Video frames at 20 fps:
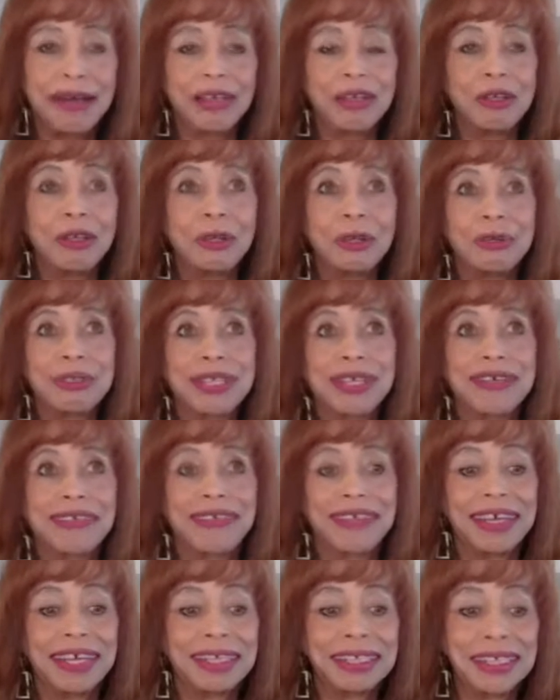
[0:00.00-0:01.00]
using
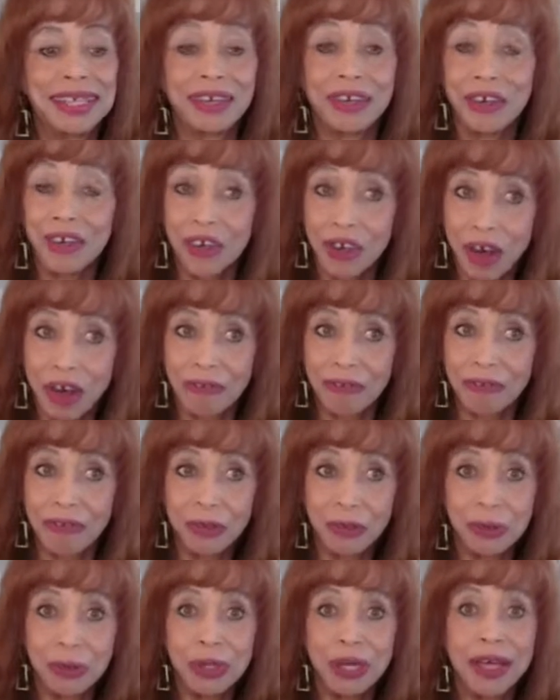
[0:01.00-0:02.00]
things that are not
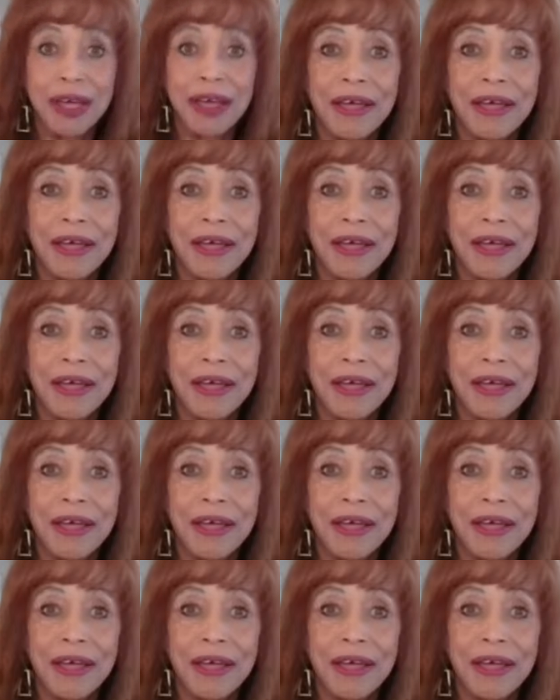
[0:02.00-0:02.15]
food,